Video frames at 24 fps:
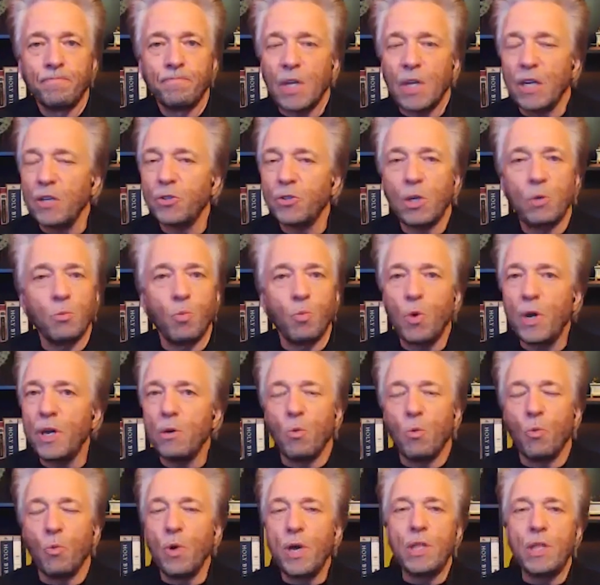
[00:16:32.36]
They said,
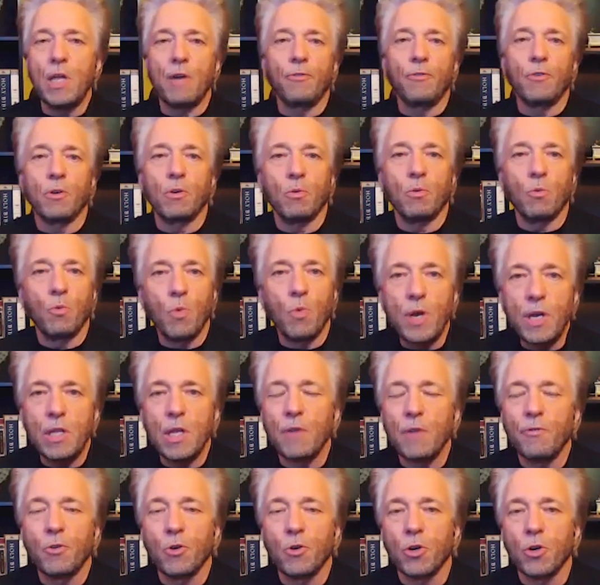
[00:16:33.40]
we
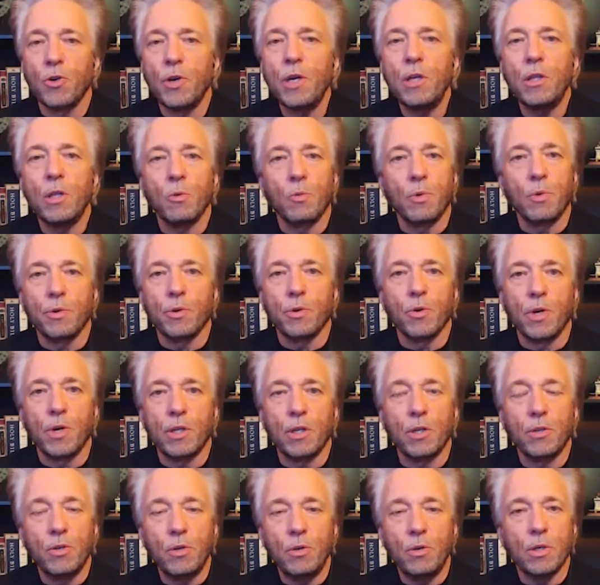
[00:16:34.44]
never agreed that we were going to
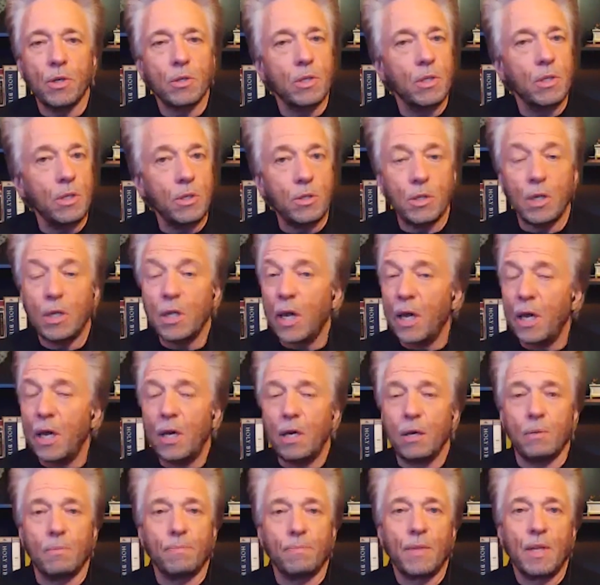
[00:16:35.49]
do this. And he said, hey,
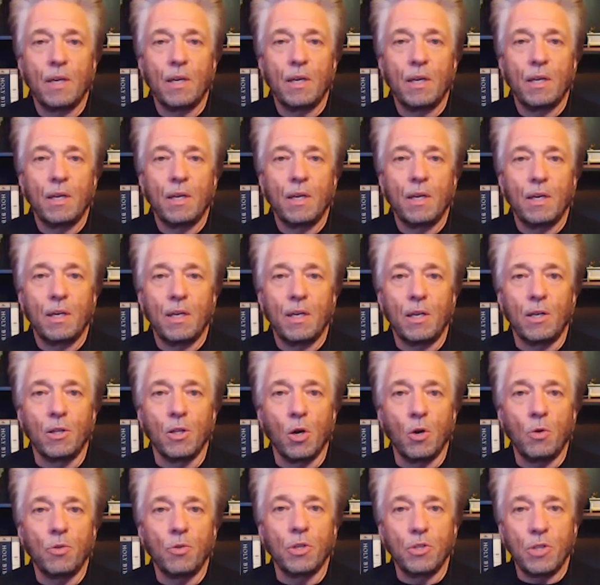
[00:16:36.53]

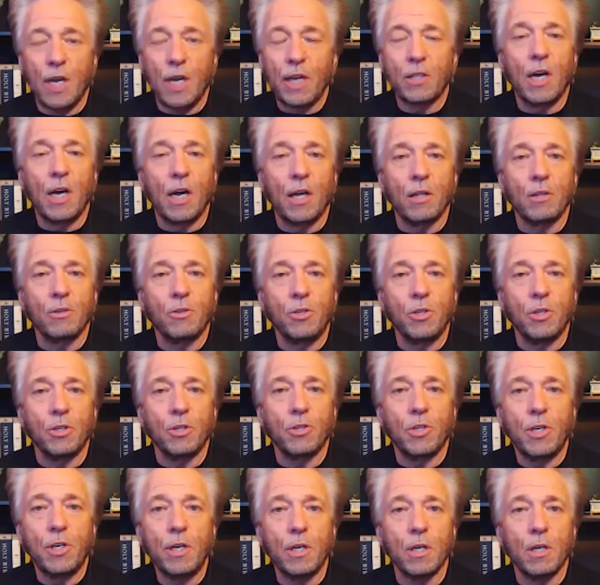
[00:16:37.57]
the technology is
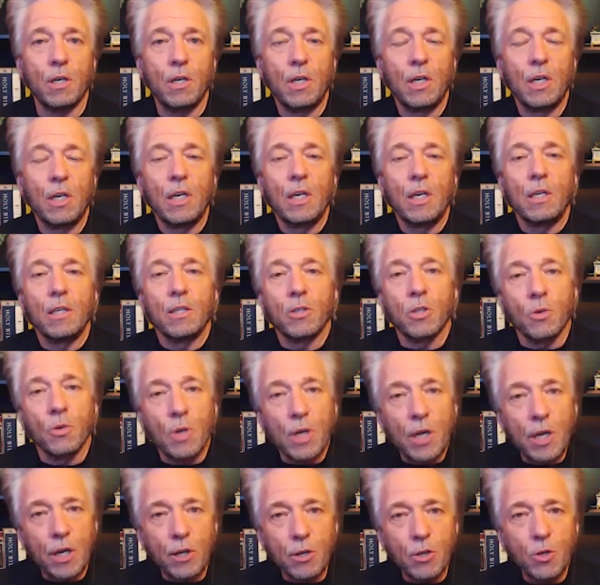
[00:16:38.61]
here. So
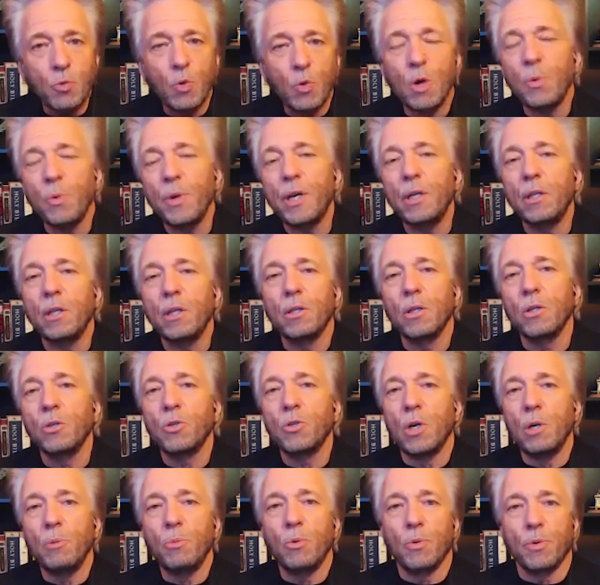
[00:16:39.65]
here's where we get into
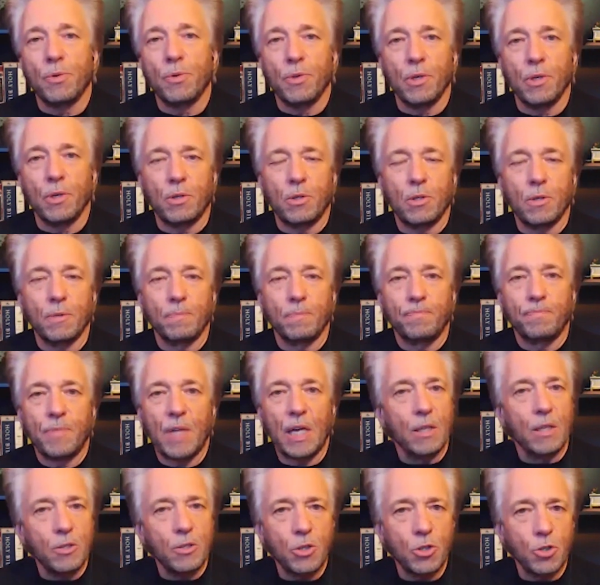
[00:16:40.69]
trouble with this. And
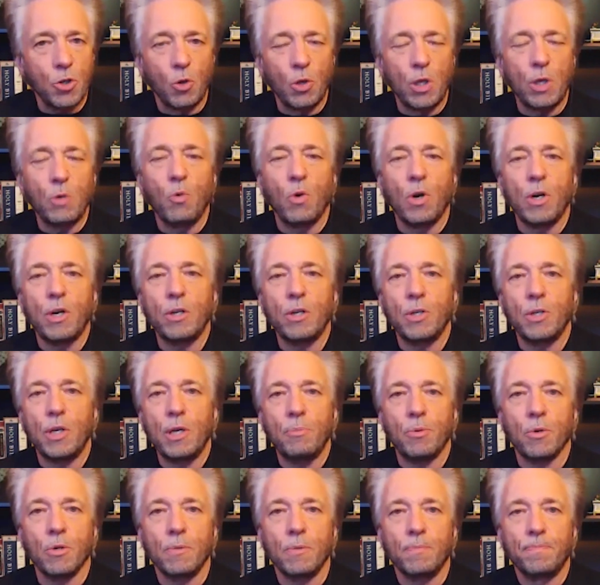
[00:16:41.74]
this is only one
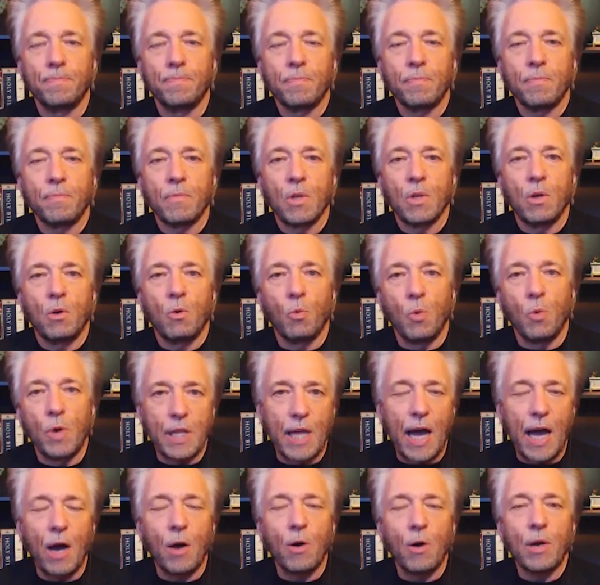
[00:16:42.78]
example. We
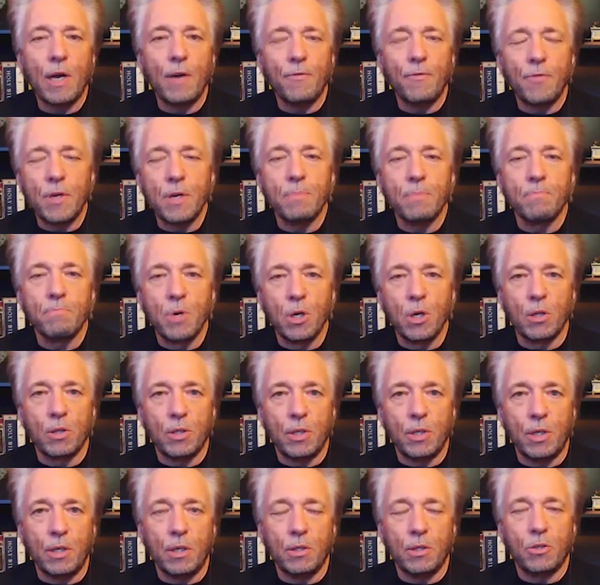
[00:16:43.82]
now have the
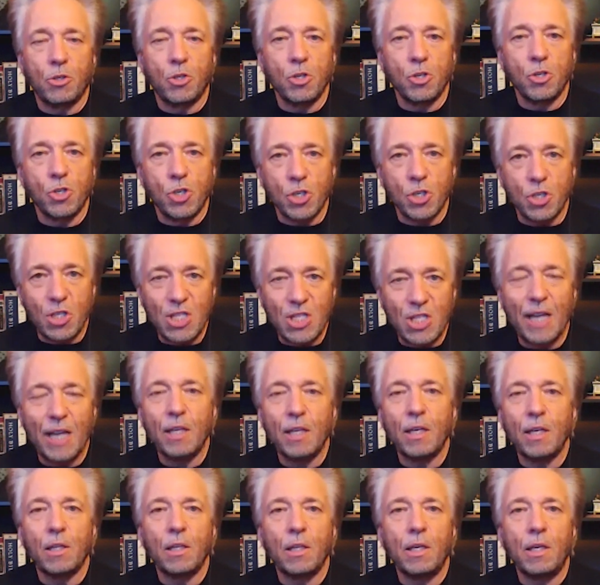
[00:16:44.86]
ability to
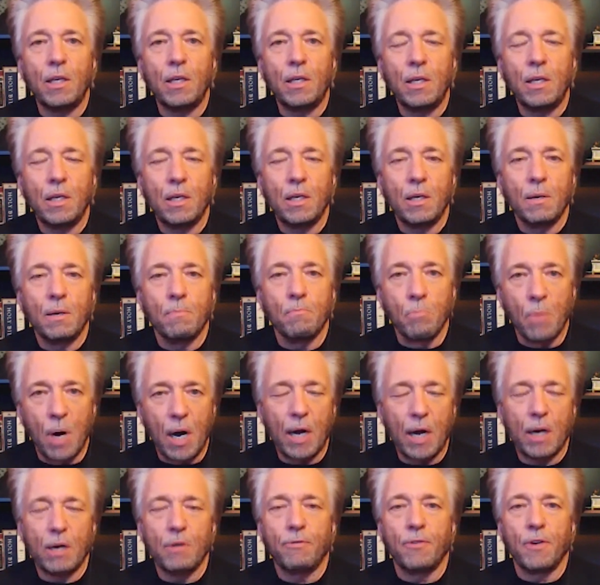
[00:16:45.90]
genetically
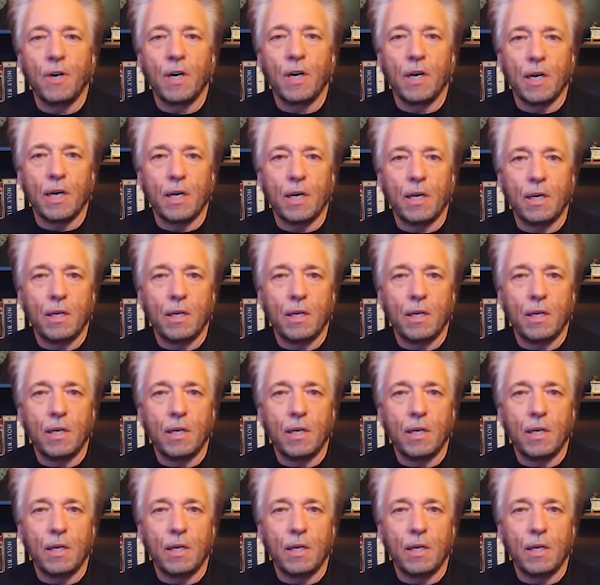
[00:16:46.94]
modify